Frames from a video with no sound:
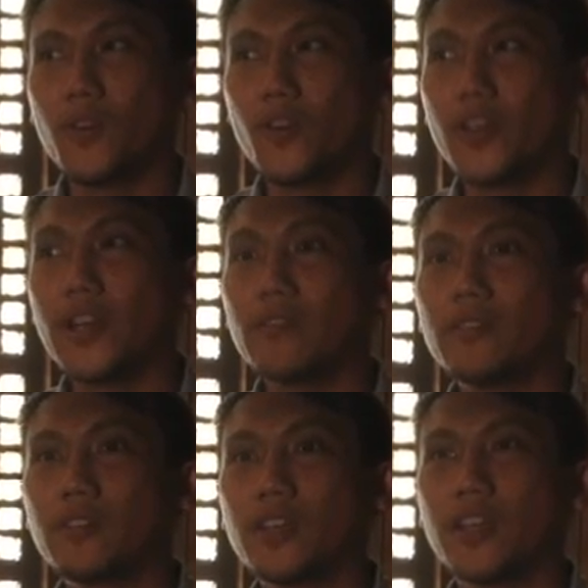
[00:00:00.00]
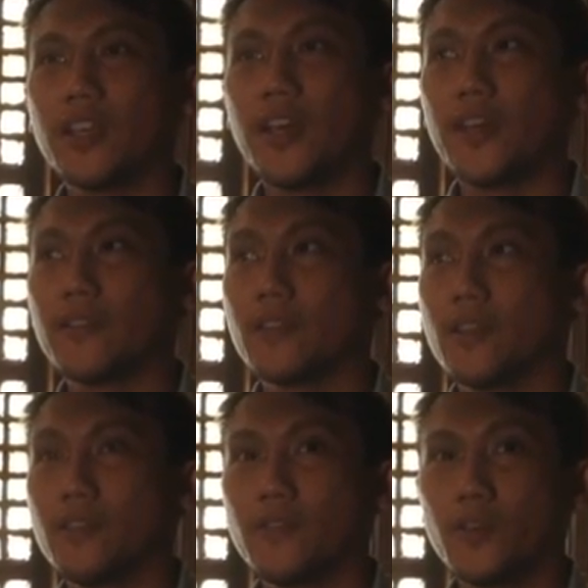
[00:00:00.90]
You are now looking at the
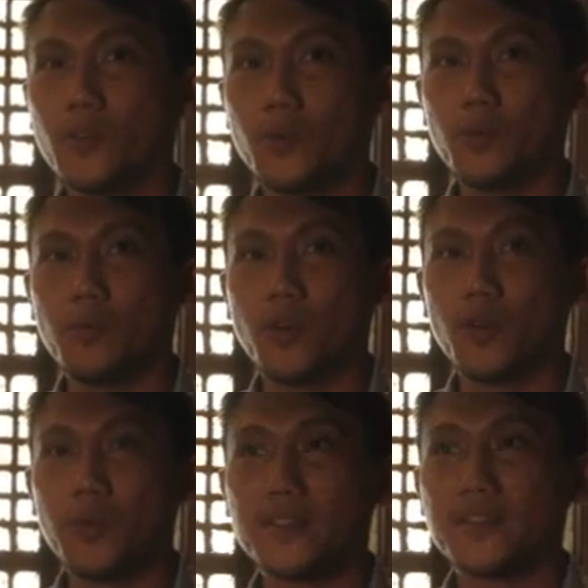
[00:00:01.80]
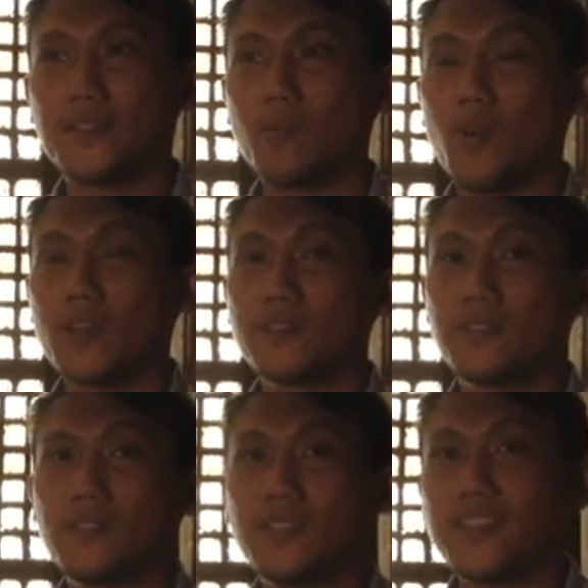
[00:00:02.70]
living room, or what the Cebuano is
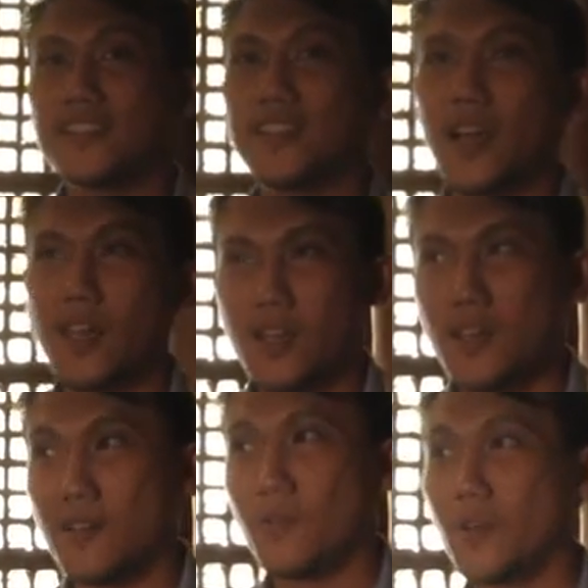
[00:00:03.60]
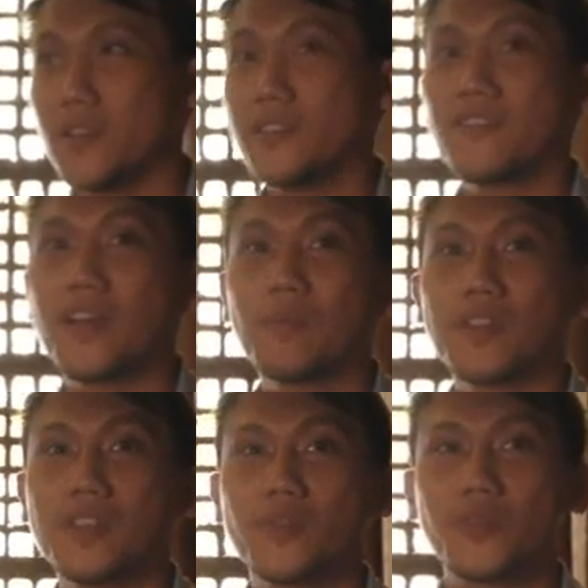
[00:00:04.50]
called the sala, where the
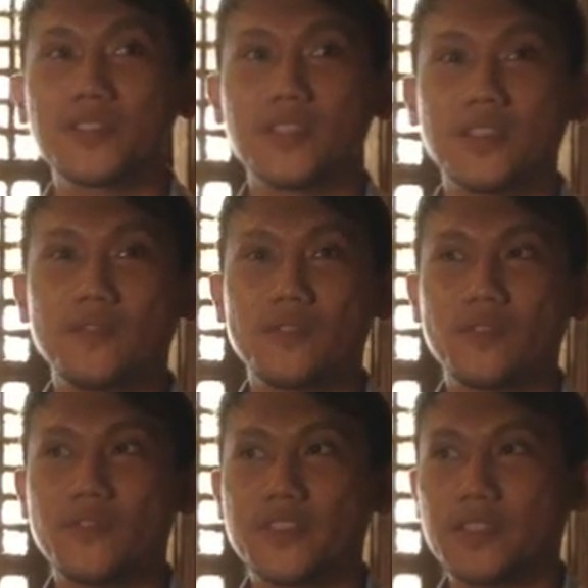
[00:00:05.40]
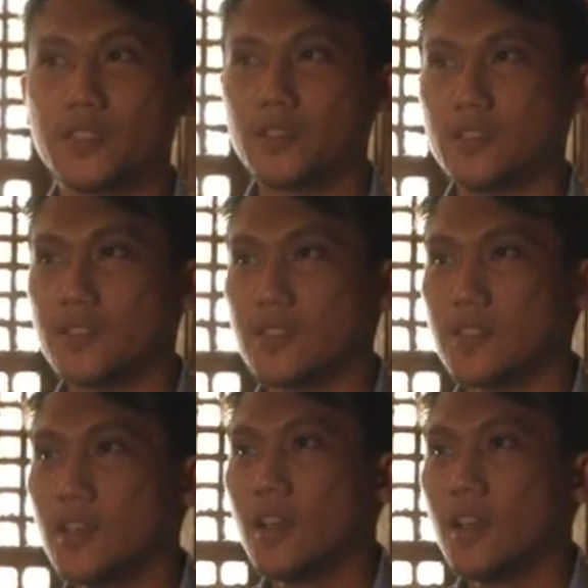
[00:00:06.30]
family received their visitors.